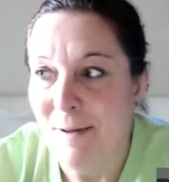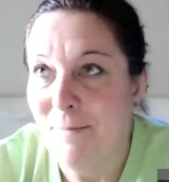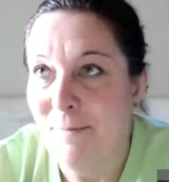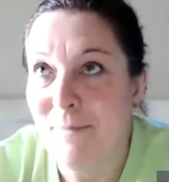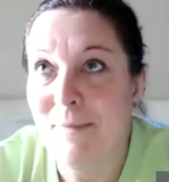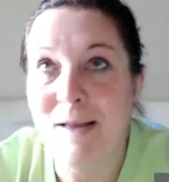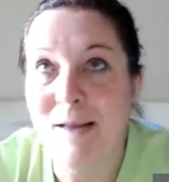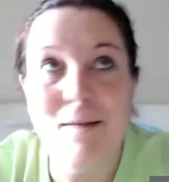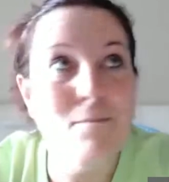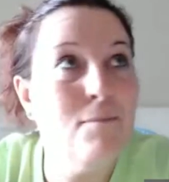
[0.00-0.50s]

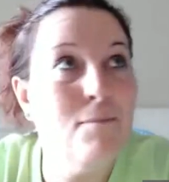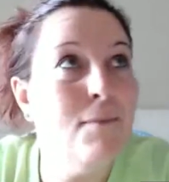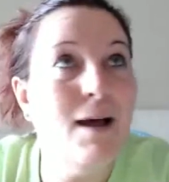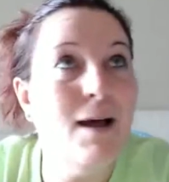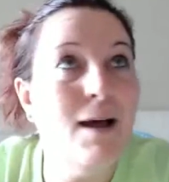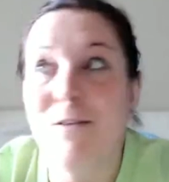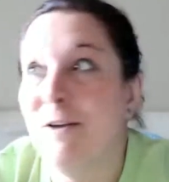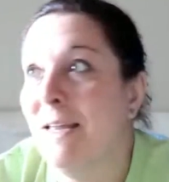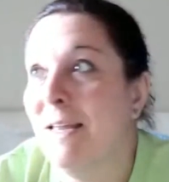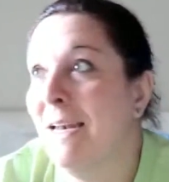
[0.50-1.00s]
I'm
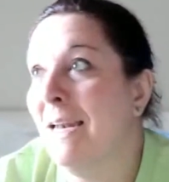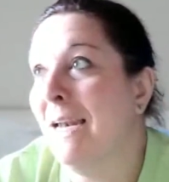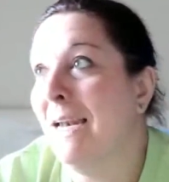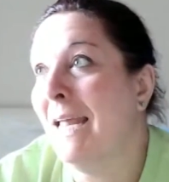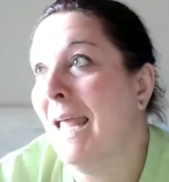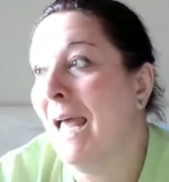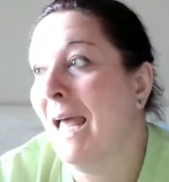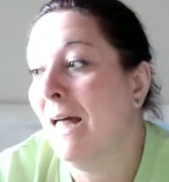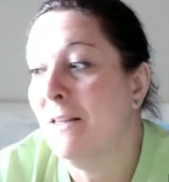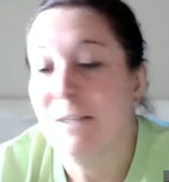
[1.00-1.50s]
not looking into
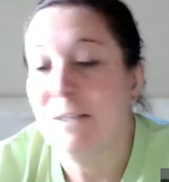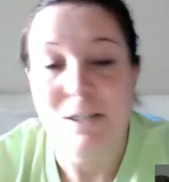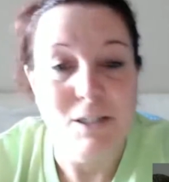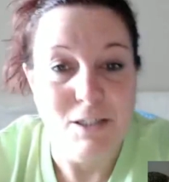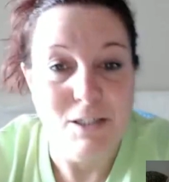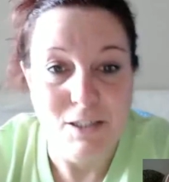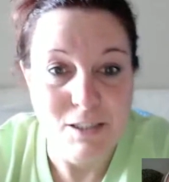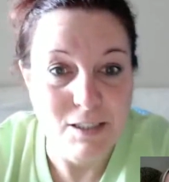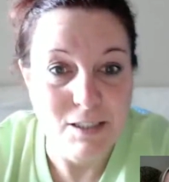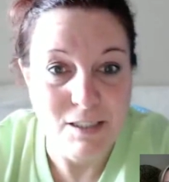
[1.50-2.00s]

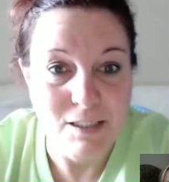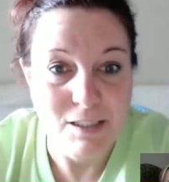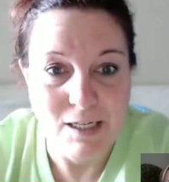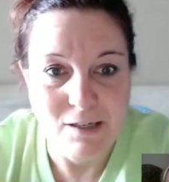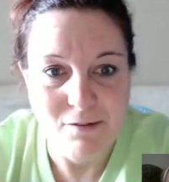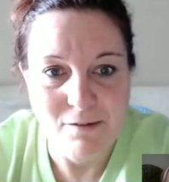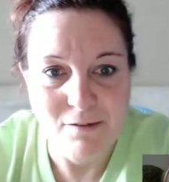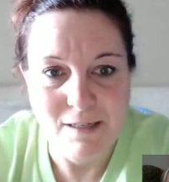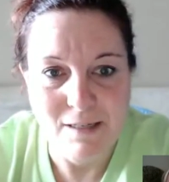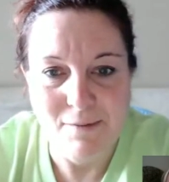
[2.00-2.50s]
calendar.
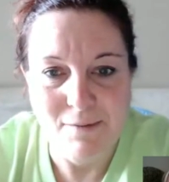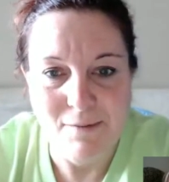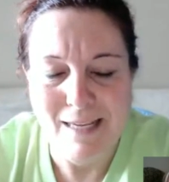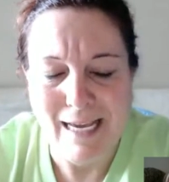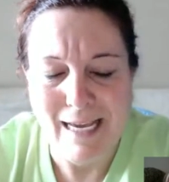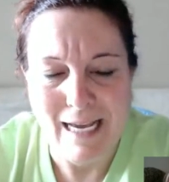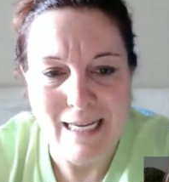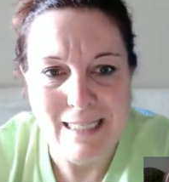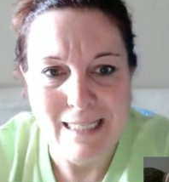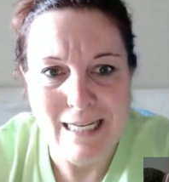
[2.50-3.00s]
So
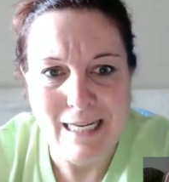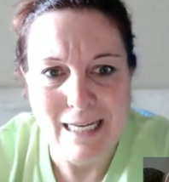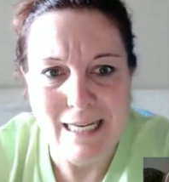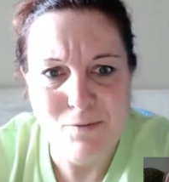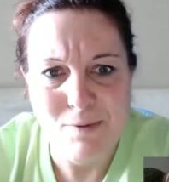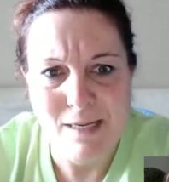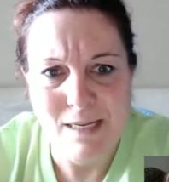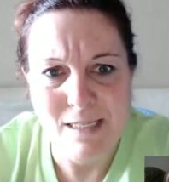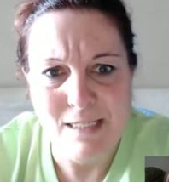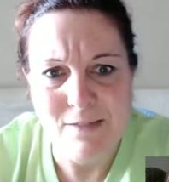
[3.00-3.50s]
yeah,
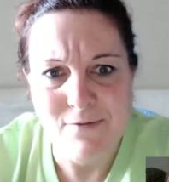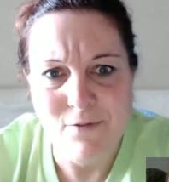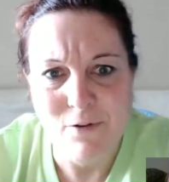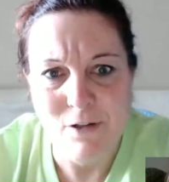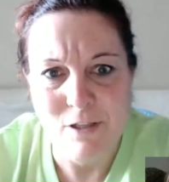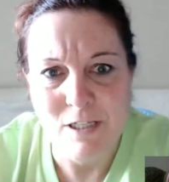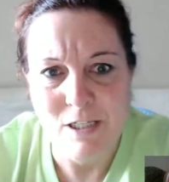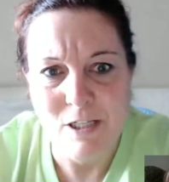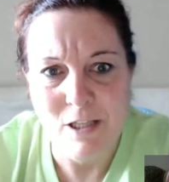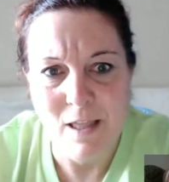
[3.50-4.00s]
next week is
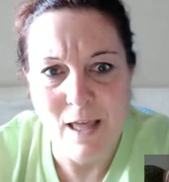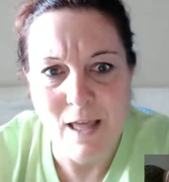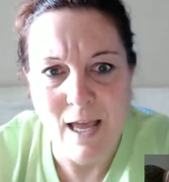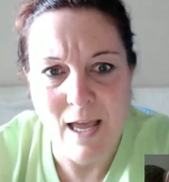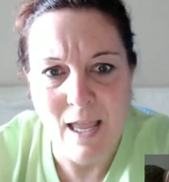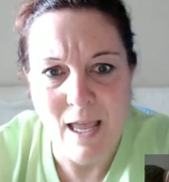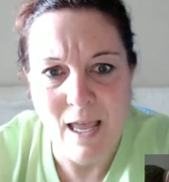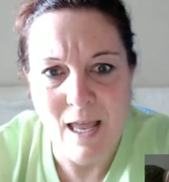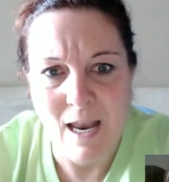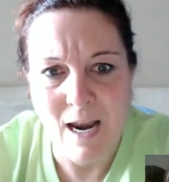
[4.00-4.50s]
4th of
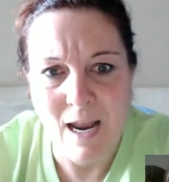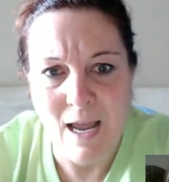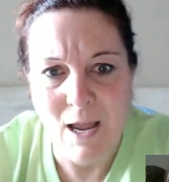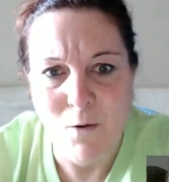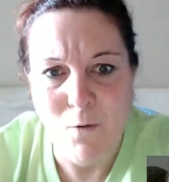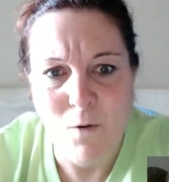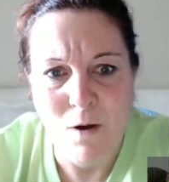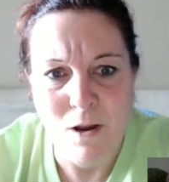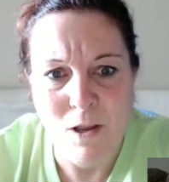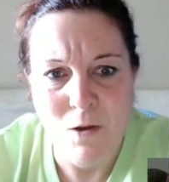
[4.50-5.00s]
July, and
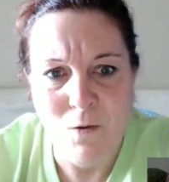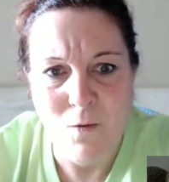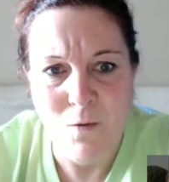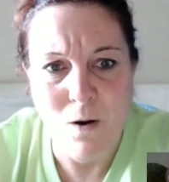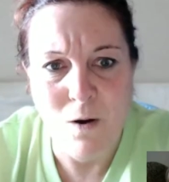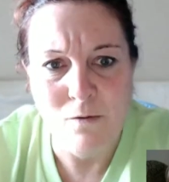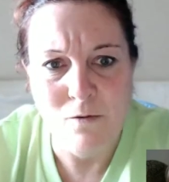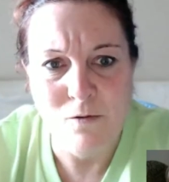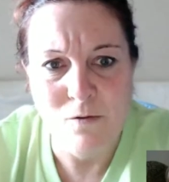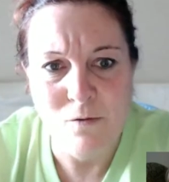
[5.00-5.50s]
I want you
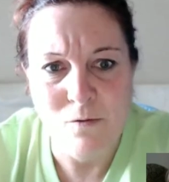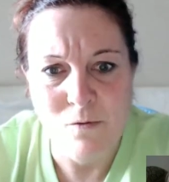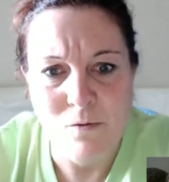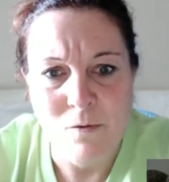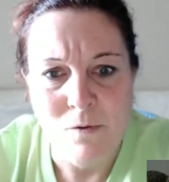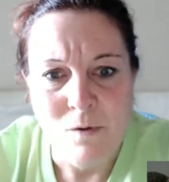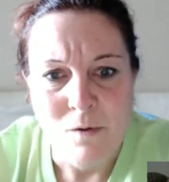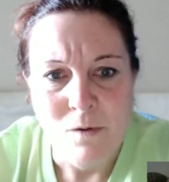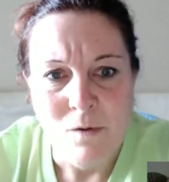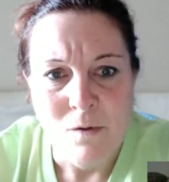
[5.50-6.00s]
all
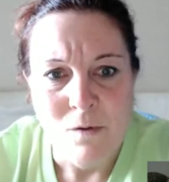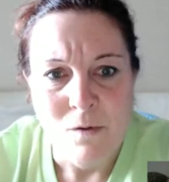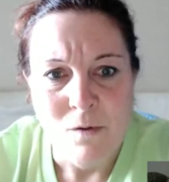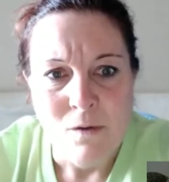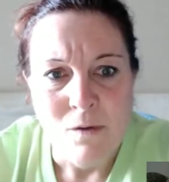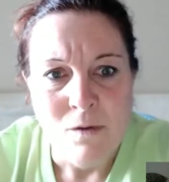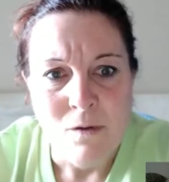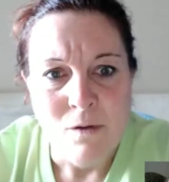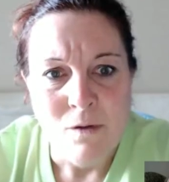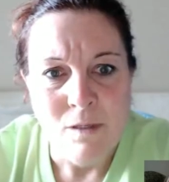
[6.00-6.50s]
to
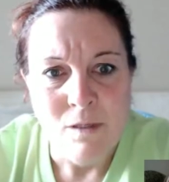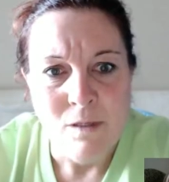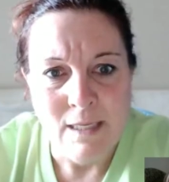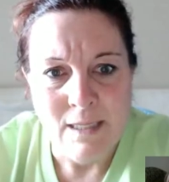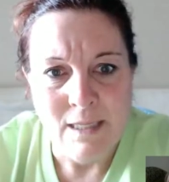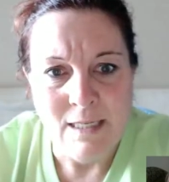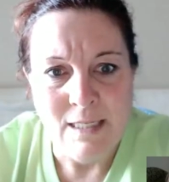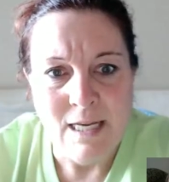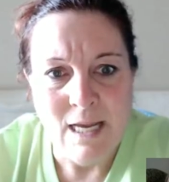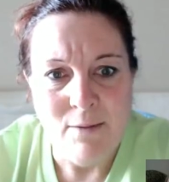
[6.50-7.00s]

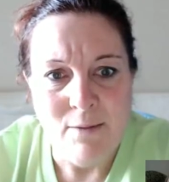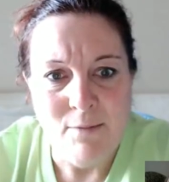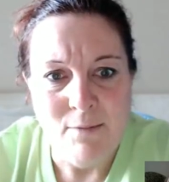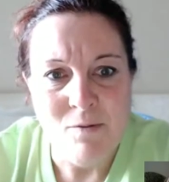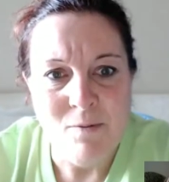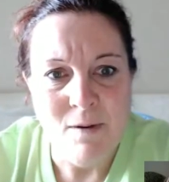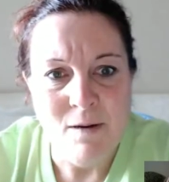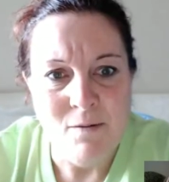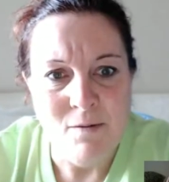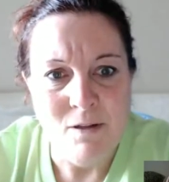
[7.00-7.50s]
take that time and
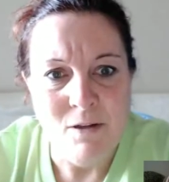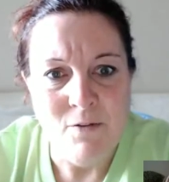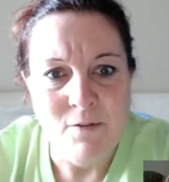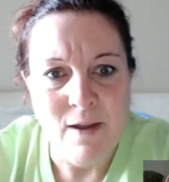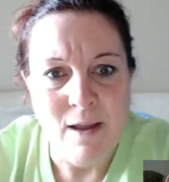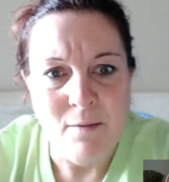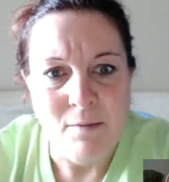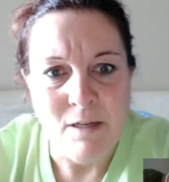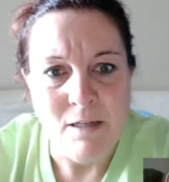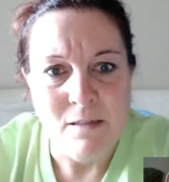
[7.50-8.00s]
spend it with your
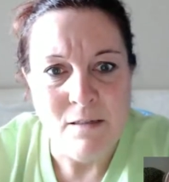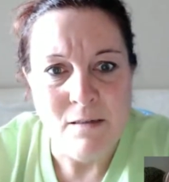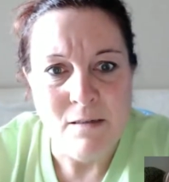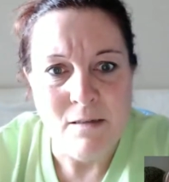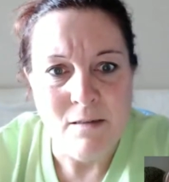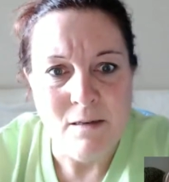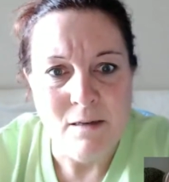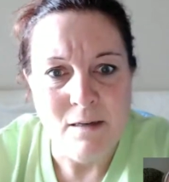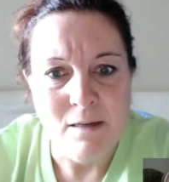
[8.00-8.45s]
families.